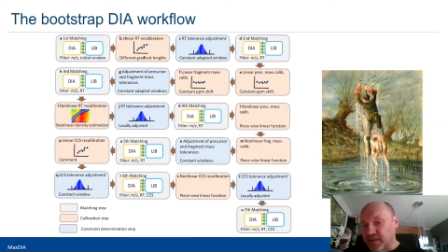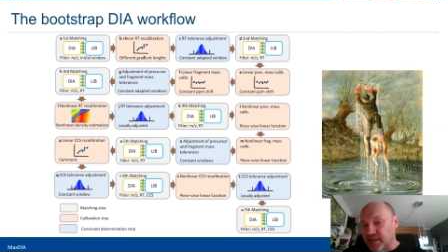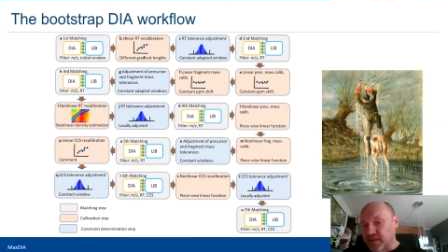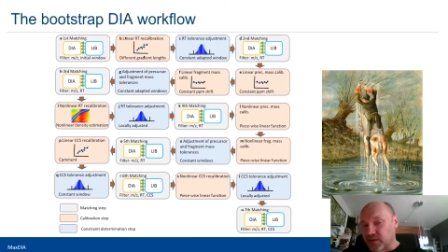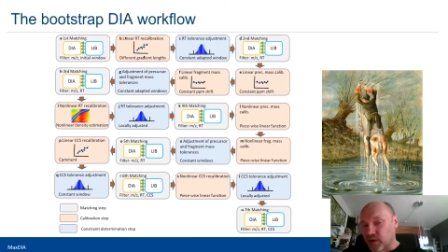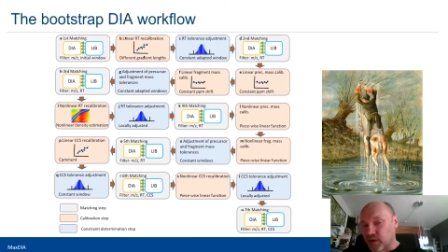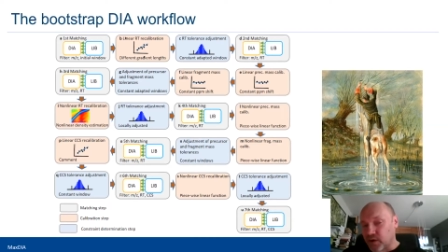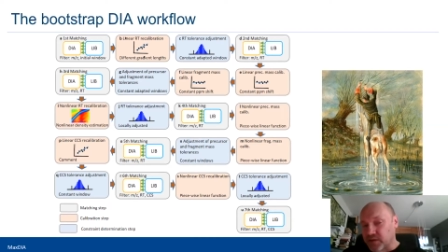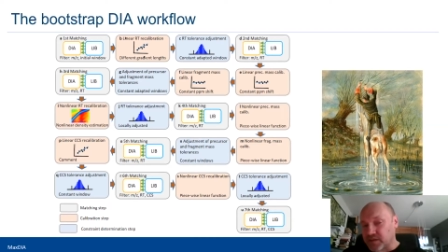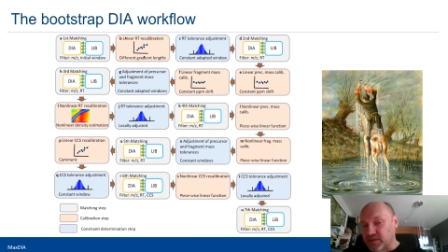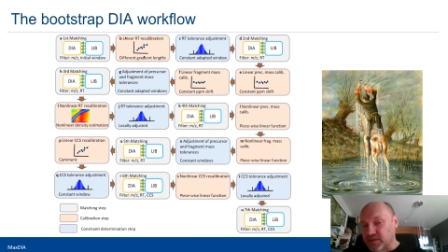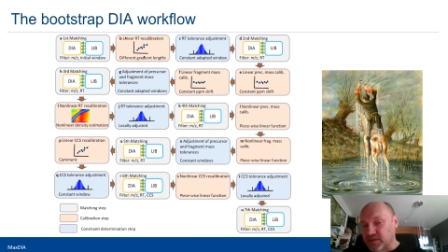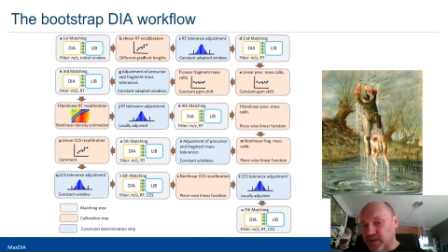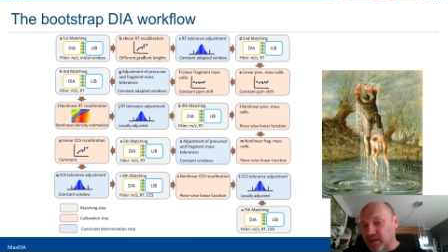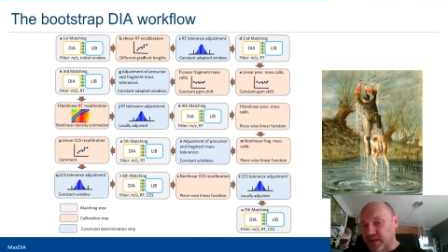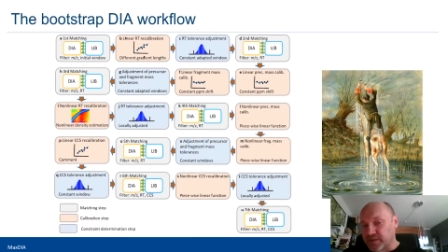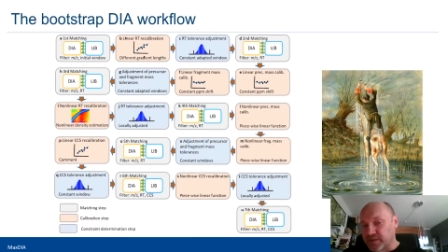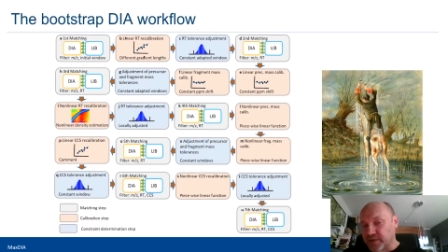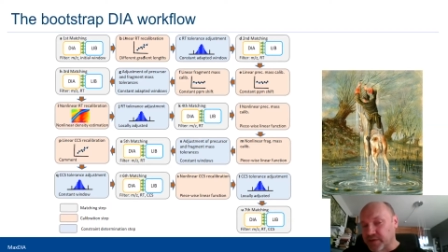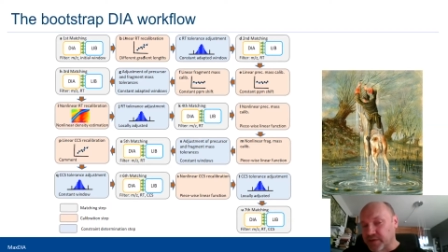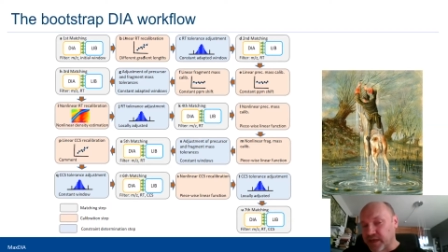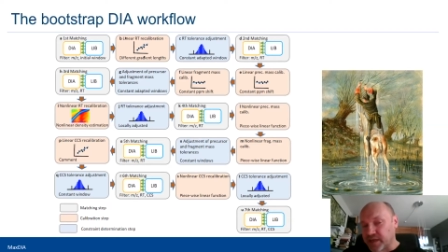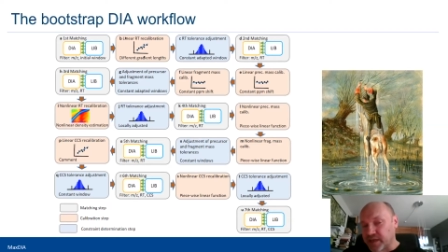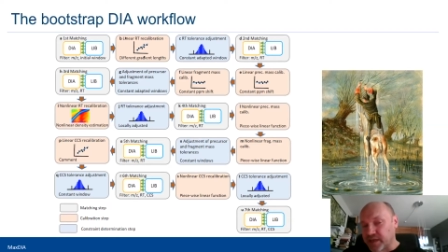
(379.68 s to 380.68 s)
and all these
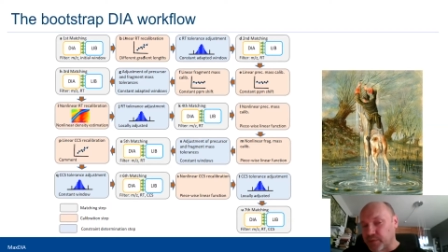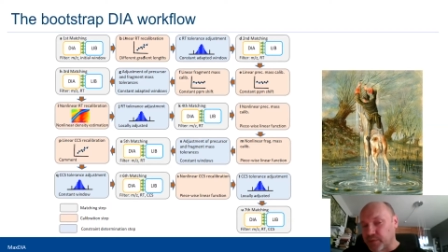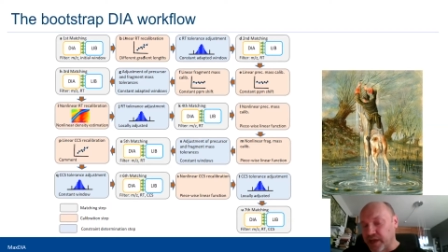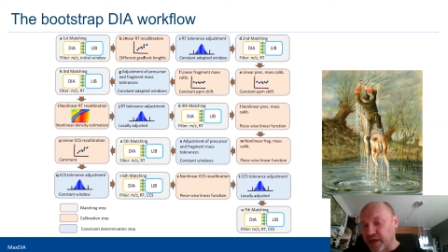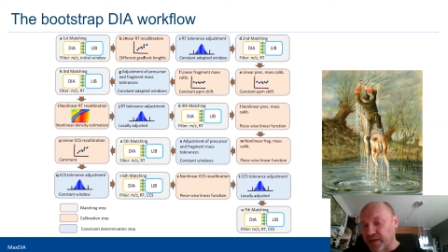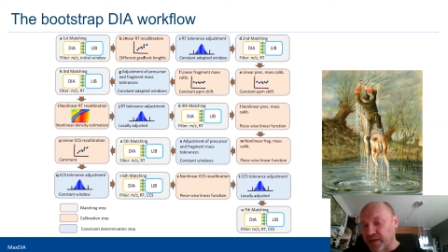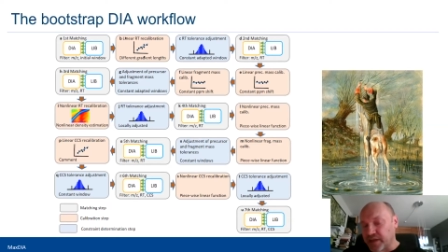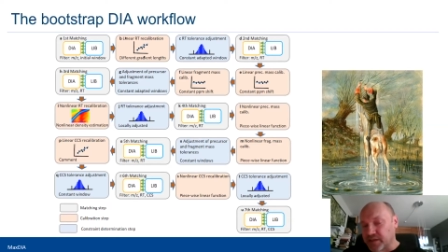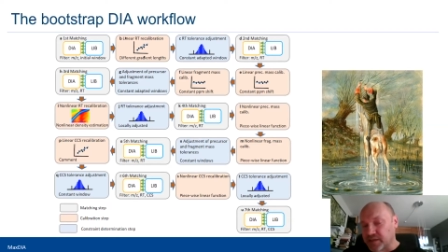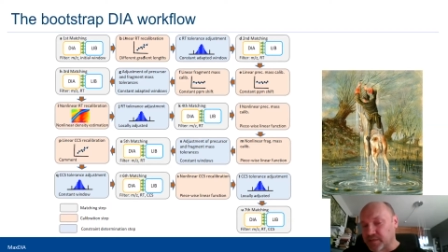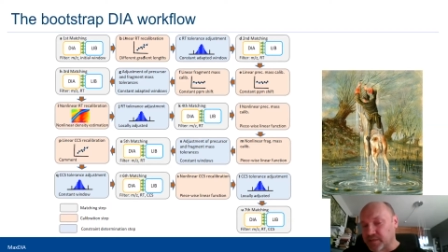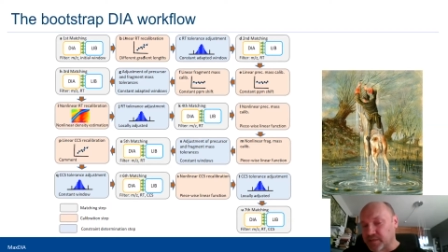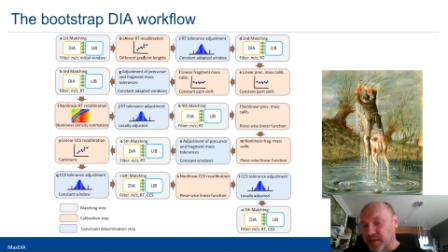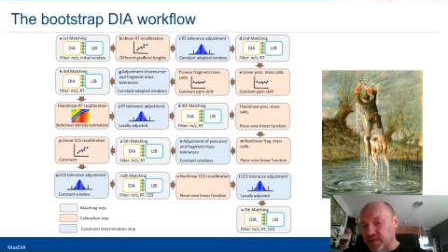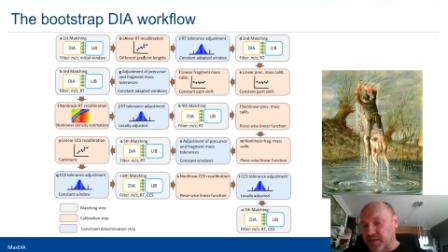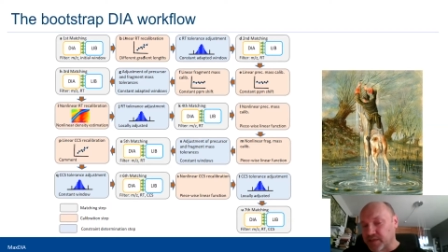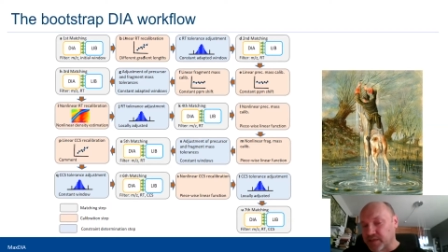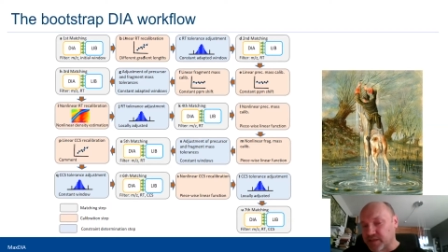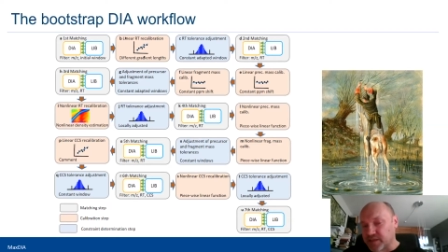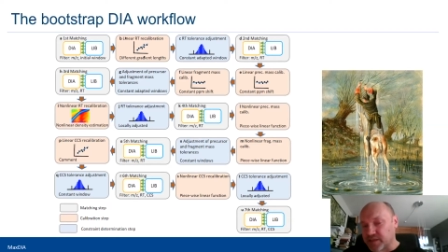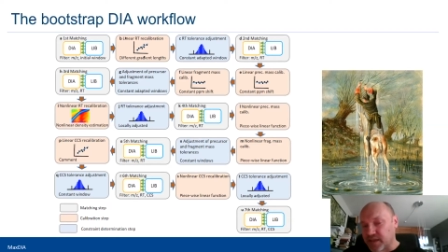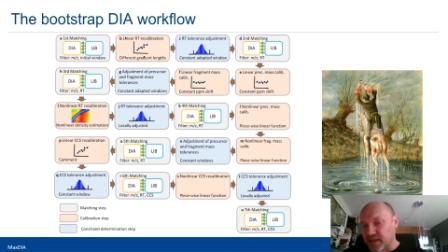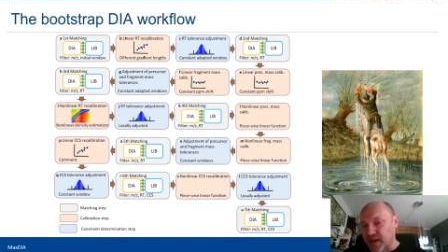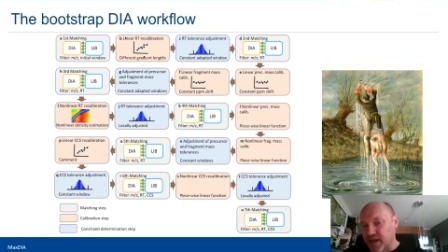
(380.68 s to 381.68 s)
nice recalibrations, but
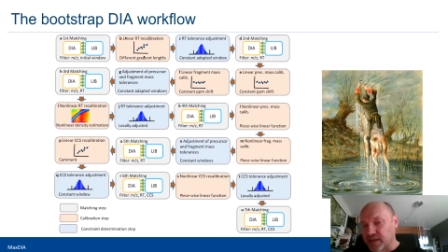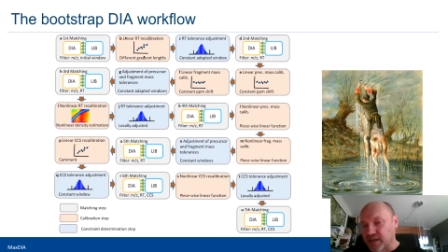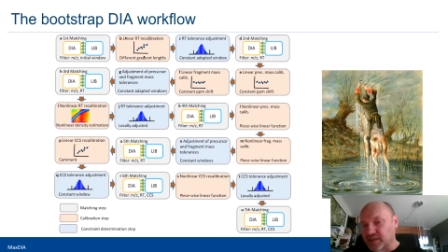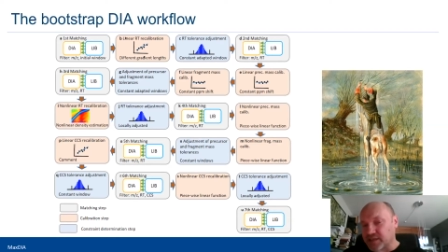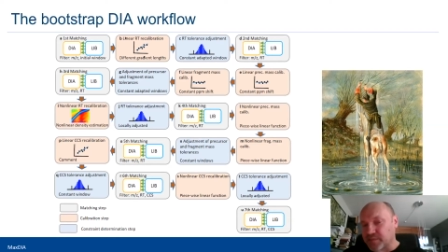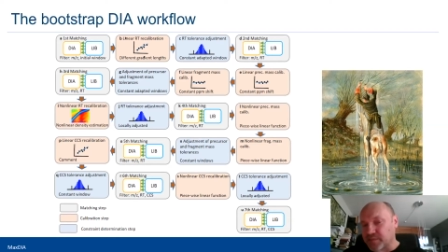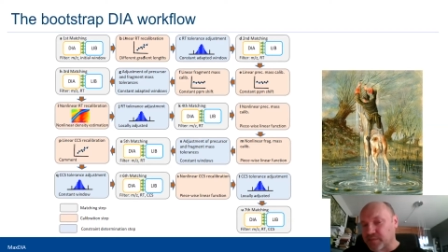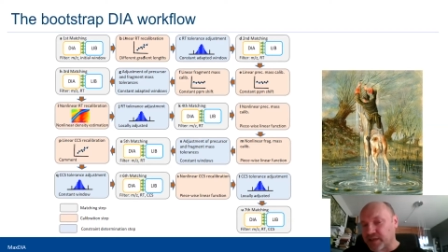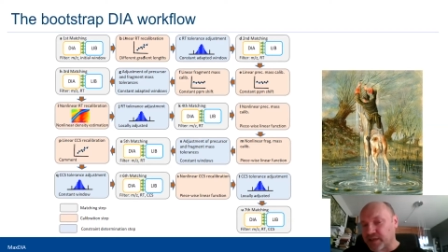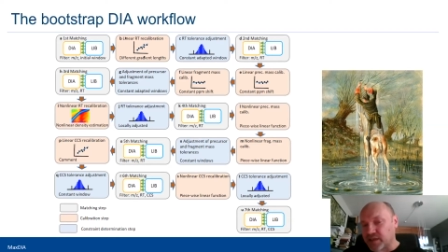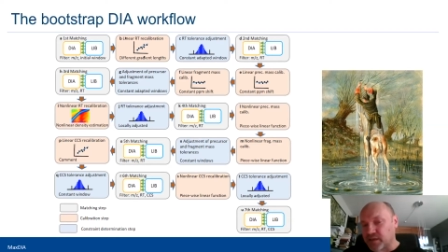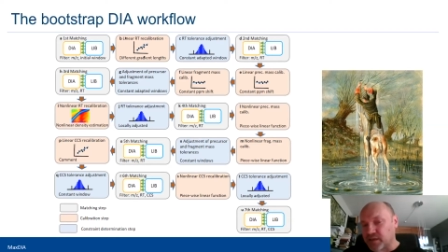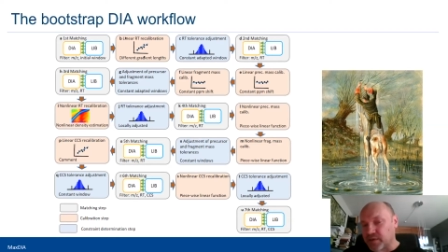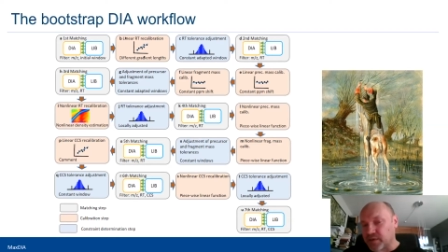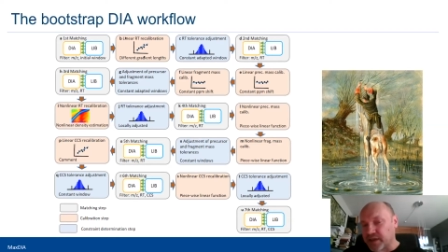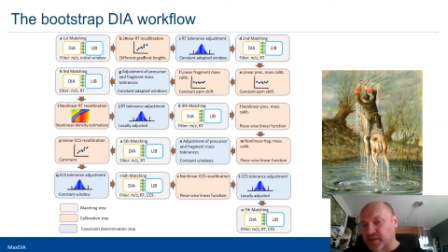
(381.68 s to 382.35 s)
in the last matching,